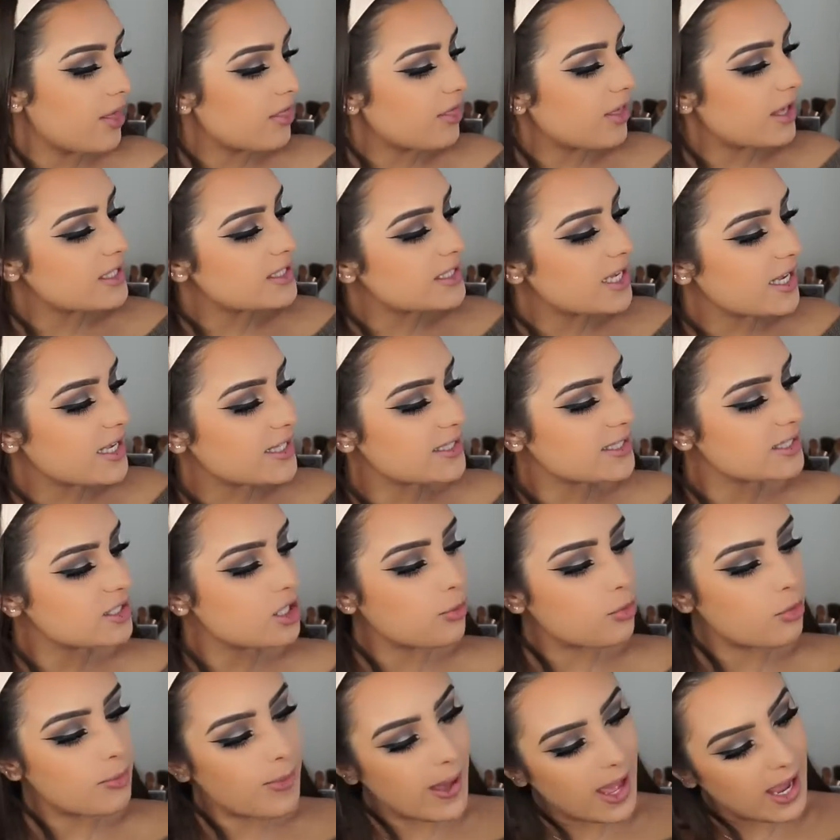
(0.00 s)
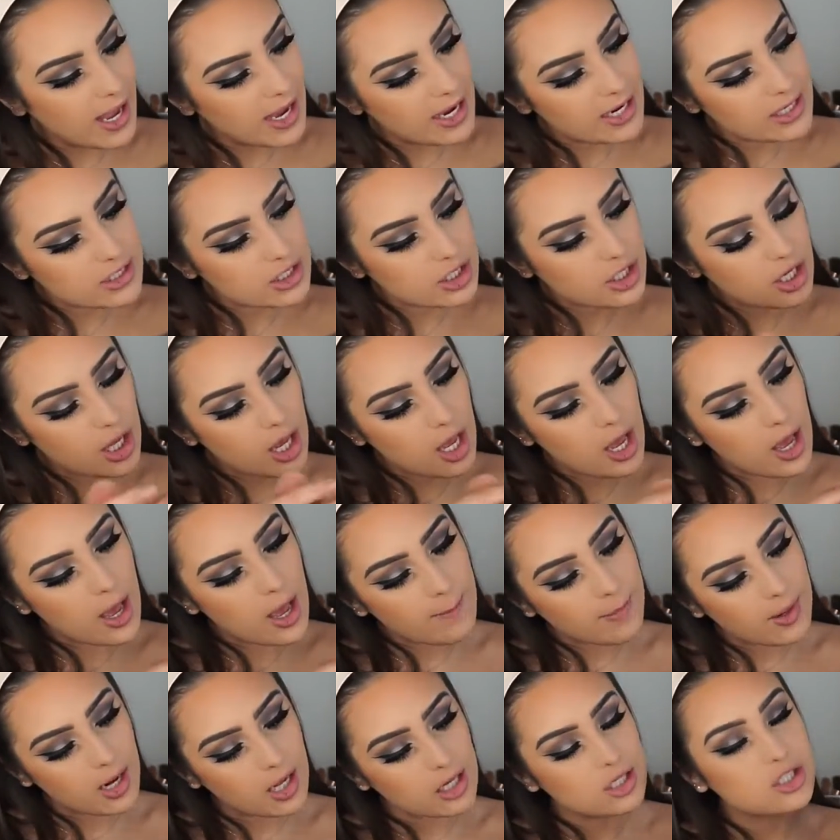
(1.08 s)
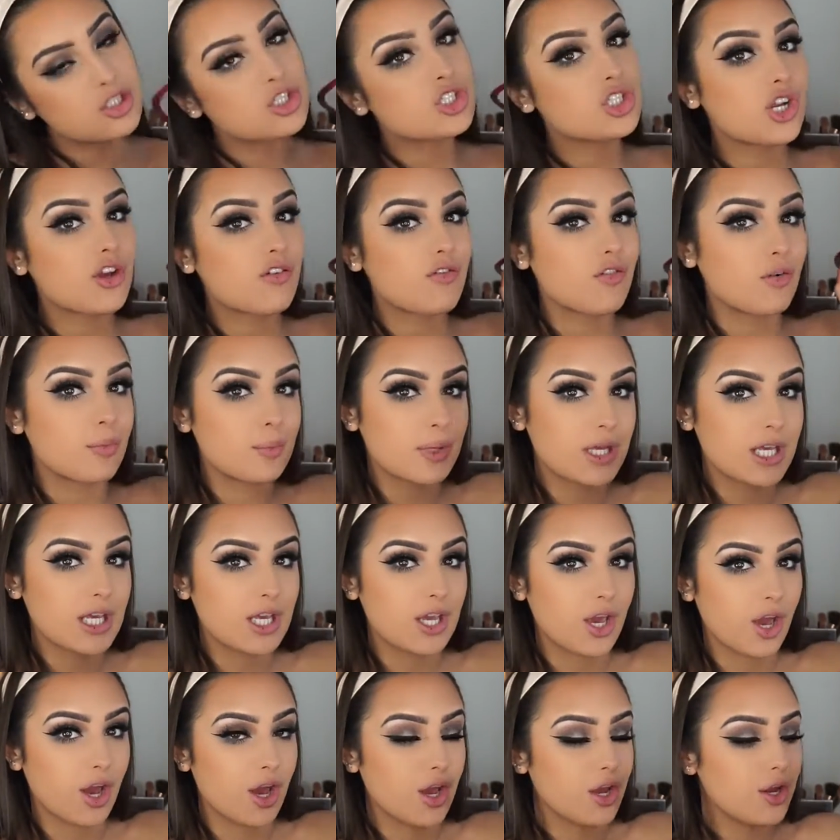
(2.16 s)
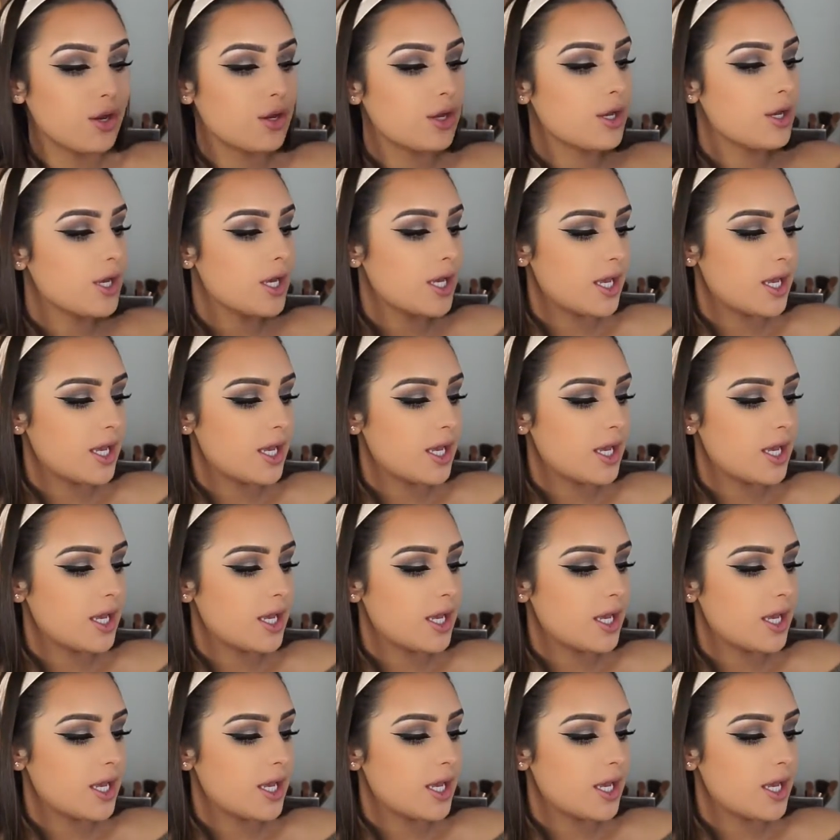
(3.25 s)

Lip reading: This is a double baked blush from Kiko.